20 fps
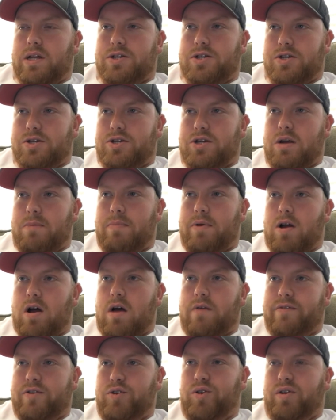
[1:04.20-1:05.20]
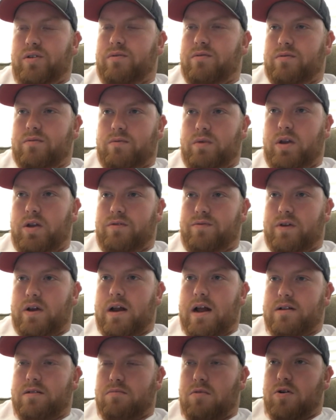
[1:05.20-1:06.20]
let's just jump it off and you can we can
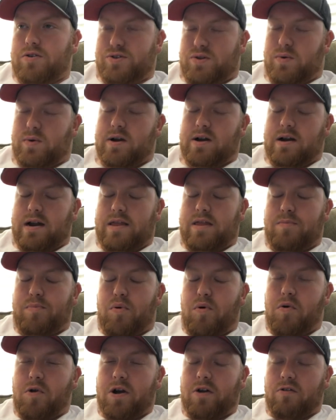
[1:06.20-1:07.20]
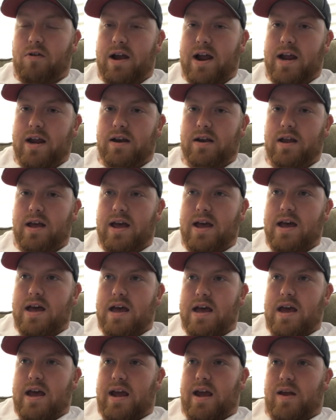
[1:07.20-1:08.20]
figure it out tomorrow." So we're in the pouring rain,
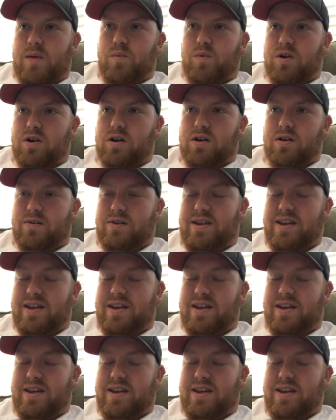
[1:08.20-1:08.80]
and we're